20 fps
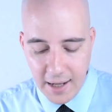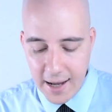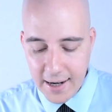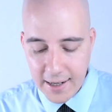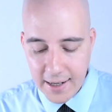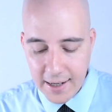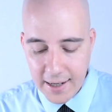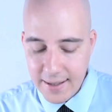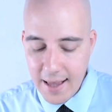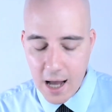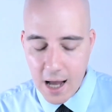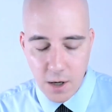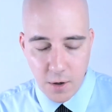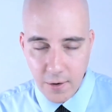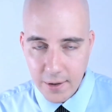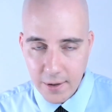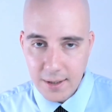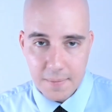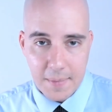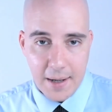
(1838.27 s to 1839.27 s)
again, it's not
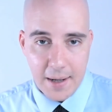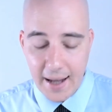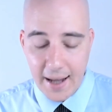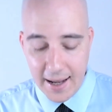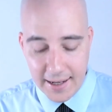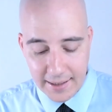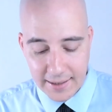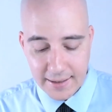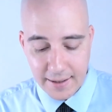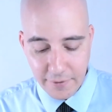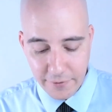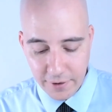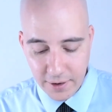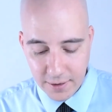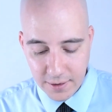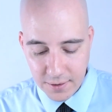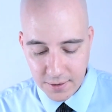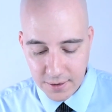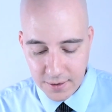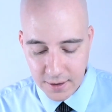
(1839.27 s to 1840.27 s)
going to make any
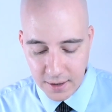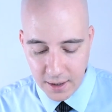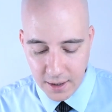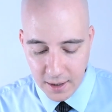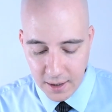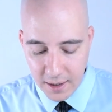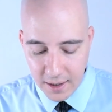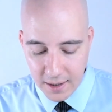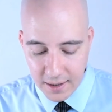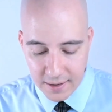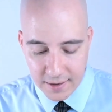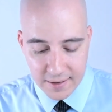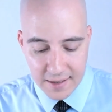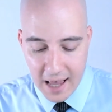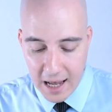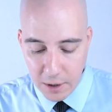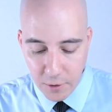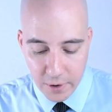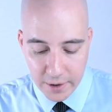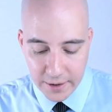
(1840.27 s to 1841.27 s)
difference. It's
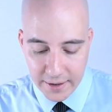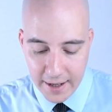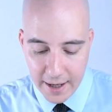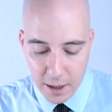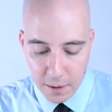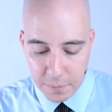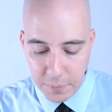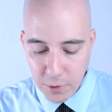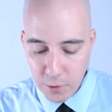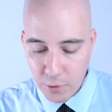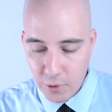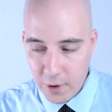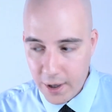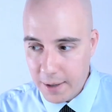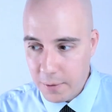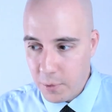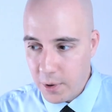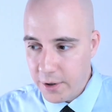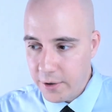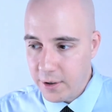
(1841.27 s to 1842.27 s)
not going to help
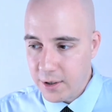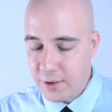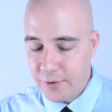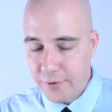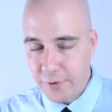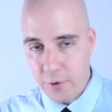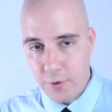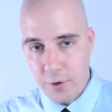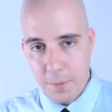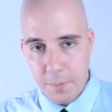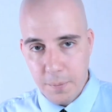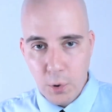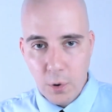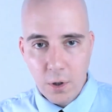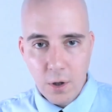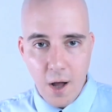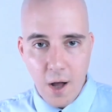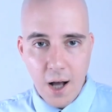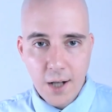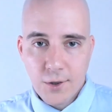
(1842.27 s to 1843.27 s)
Ukraine, whether it's for the
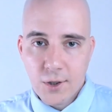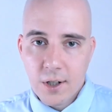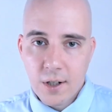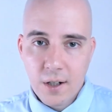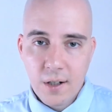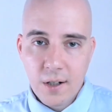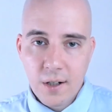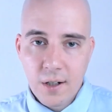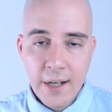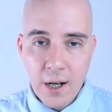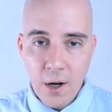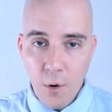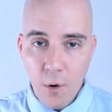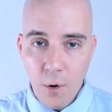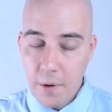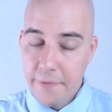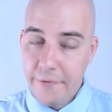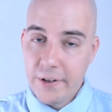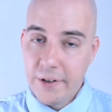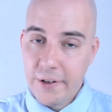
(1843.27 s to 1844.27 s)
Buk launcher
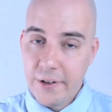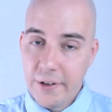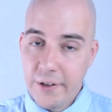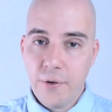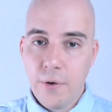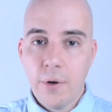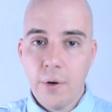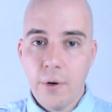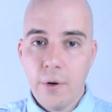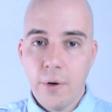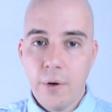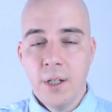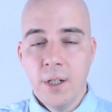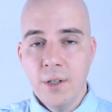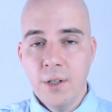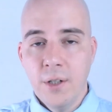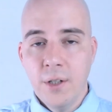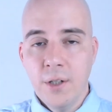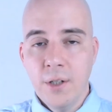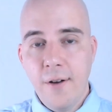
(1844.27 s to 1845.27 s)
or if it's for
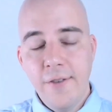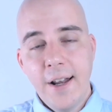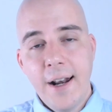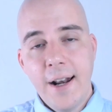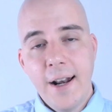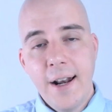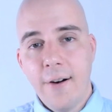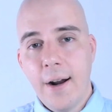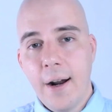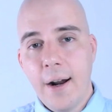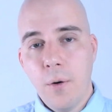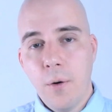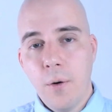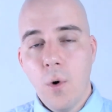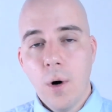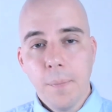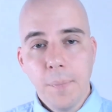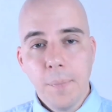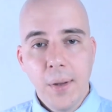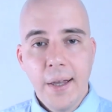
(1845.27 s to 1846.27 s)
Soviet-era
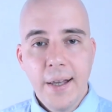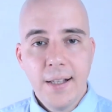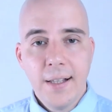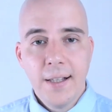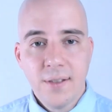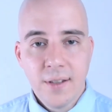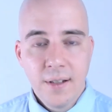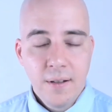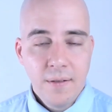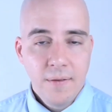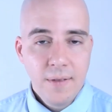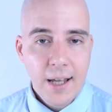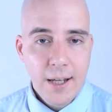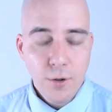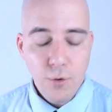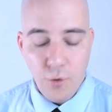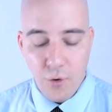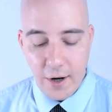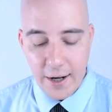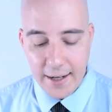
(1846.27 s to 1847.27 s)
warplanes
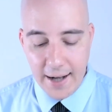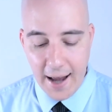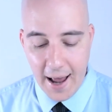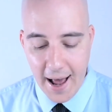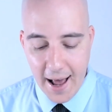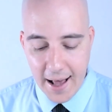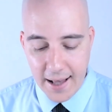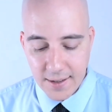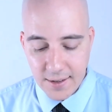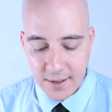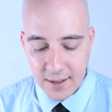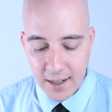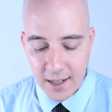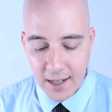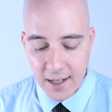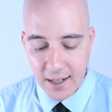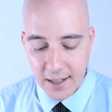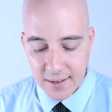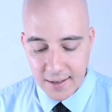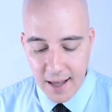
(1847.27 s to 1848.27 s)
that Ukraine has.
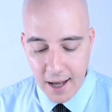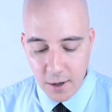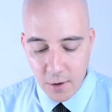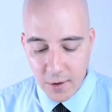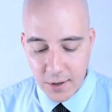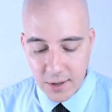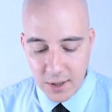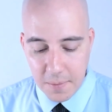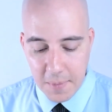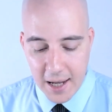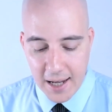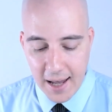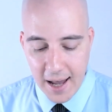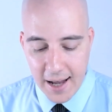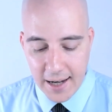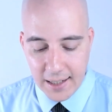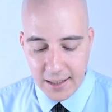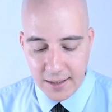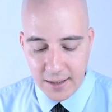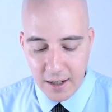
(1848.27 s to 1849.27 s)
It's not going to make
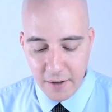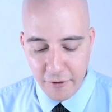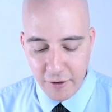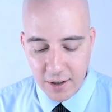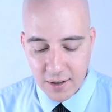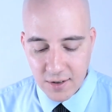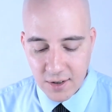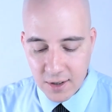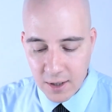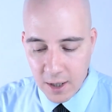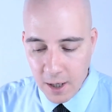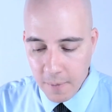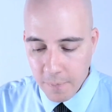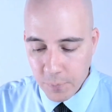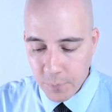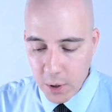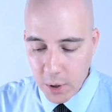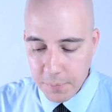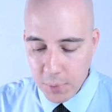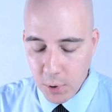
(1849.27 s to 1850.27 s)
any difference.
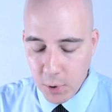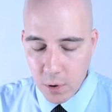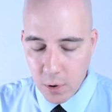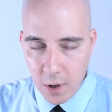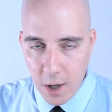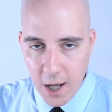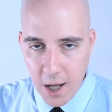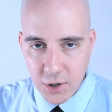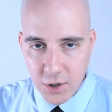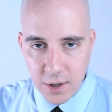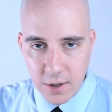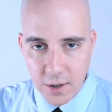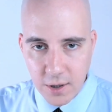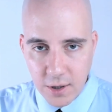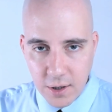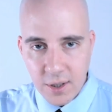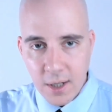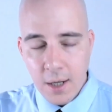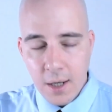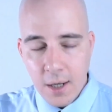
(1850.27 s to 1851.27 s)
The Buk
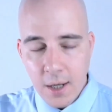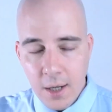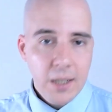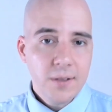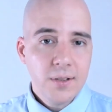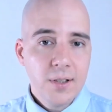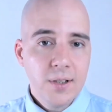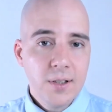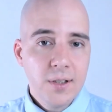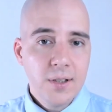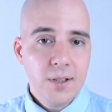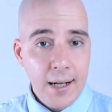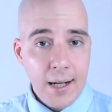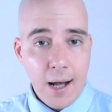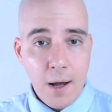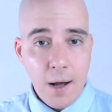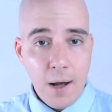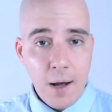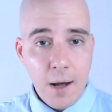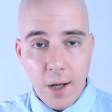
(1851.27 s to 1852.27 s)
launchers, because
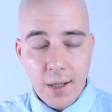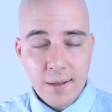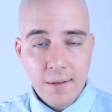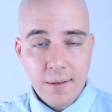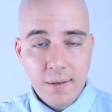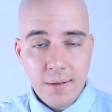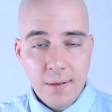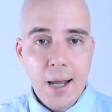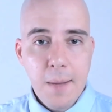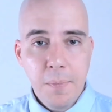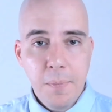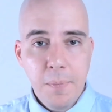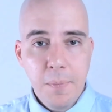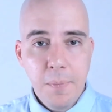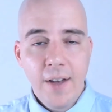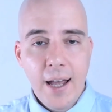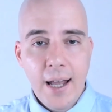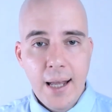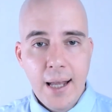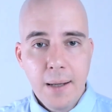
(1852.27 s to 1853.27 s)
depending on what type
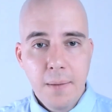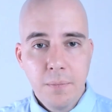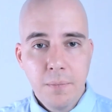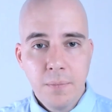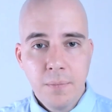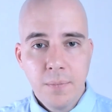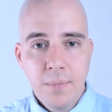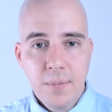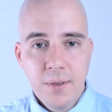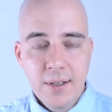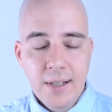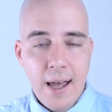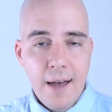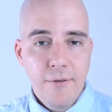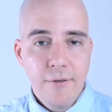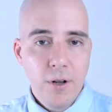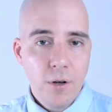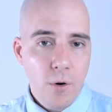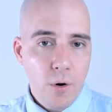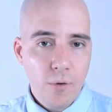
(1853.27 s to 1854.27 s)
of
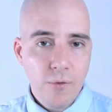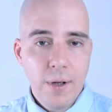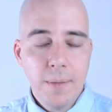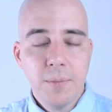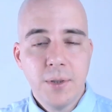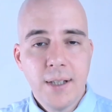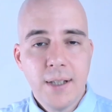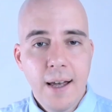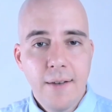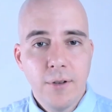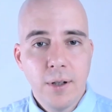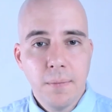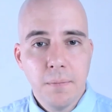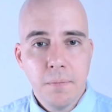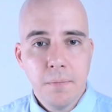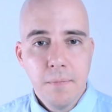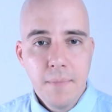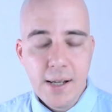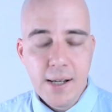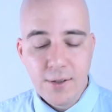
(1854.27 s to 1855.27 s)
AIM-7 or
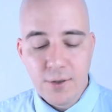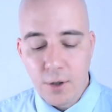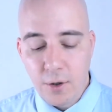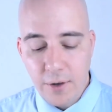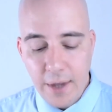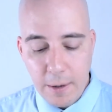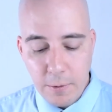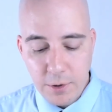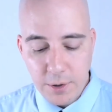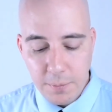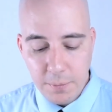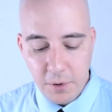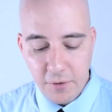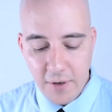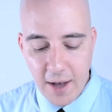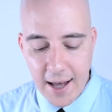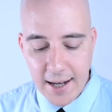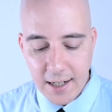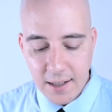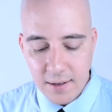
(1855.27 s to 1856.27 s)
RIM-7 missile that was
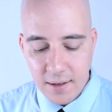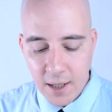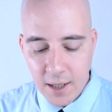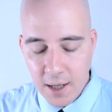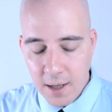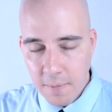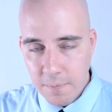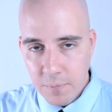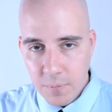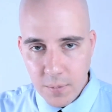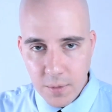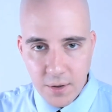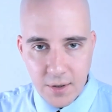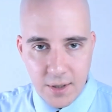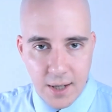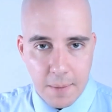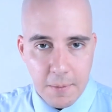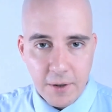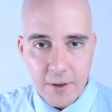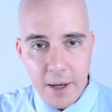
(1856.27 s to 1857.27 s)
provided,
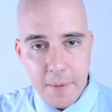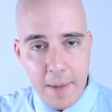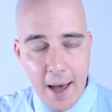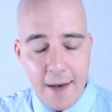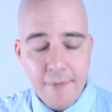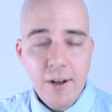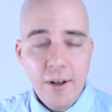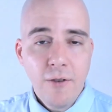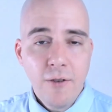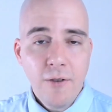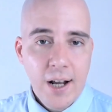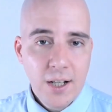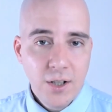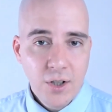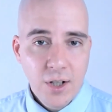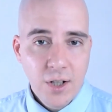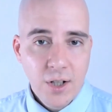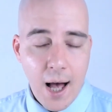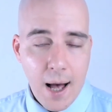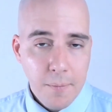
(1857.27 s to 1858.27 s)
some of them have a
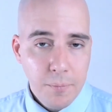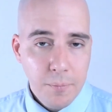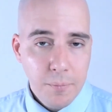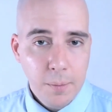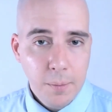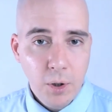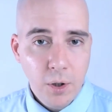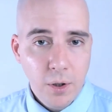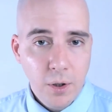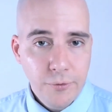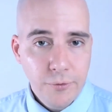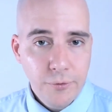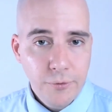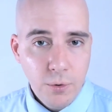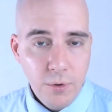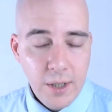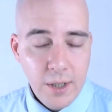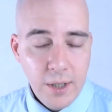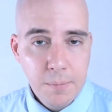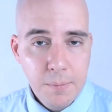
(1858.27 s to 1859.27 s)
range comparable
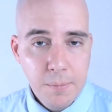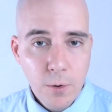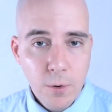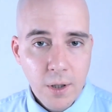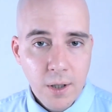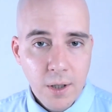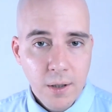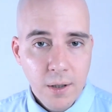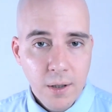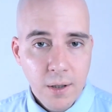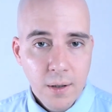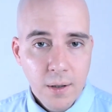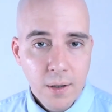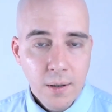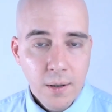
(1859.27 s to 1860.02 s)
to the Buk